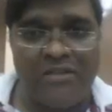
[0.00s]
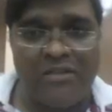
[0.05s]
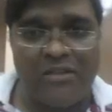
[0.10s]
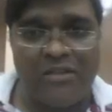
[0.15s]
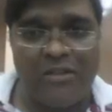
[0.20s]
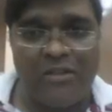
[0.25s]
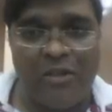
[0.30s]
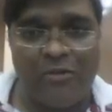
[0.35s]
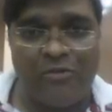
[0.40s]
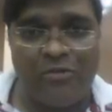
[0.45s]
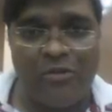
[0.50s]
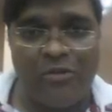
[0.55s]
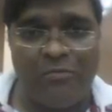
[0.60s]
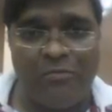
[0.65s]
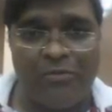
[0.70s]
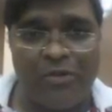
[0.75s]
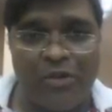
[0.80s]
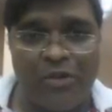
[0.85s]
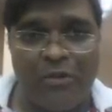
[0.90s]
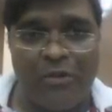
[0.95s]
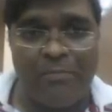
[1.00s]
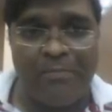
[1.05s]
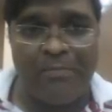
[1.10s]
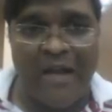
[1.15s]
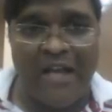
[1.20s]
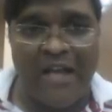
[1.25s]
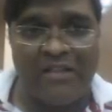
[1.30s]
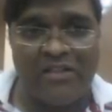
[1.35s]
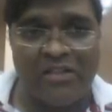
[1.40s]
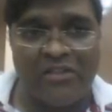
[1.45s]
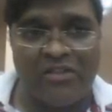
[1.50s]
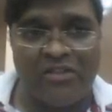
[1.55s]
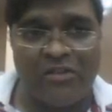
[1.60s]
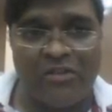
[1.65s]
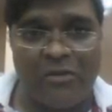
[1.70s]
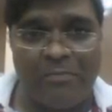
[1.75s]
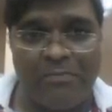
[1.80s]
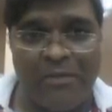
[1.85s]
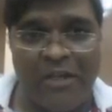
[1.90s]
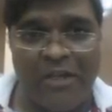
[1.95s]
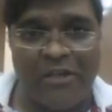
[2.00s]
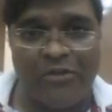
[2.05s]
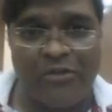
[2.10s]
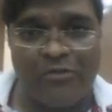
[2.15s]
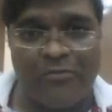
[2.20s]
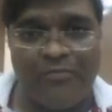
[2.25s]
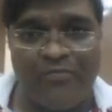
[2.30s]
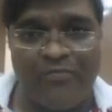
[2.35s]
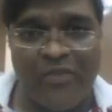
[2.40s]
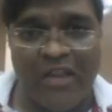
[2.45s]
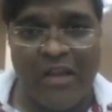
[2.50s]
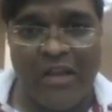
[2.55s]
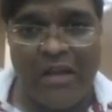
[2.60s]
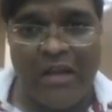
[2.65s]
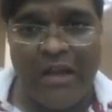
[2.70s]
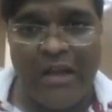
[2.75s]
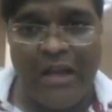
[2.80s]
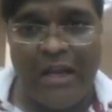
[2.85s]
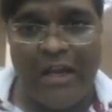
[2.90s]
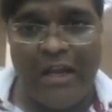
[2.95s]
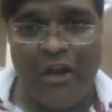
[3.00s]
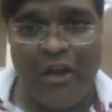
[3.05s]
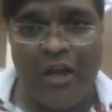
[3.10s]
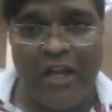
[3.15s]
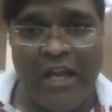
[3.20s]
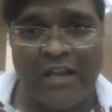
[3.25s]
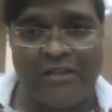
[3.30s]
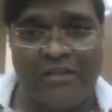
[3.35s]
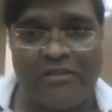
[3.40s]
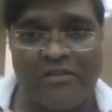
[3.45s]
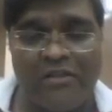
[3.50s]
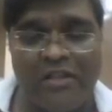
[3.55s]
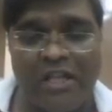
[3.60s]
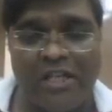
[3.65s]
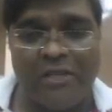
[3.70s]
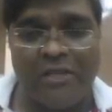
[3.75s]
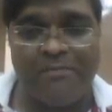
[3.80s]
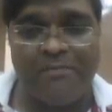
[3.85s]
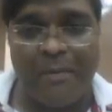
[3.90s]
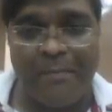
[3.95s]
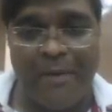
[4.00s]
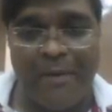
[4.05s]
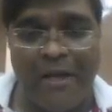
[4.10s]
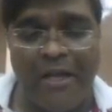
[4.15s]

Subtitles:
path axis of P2 along X, that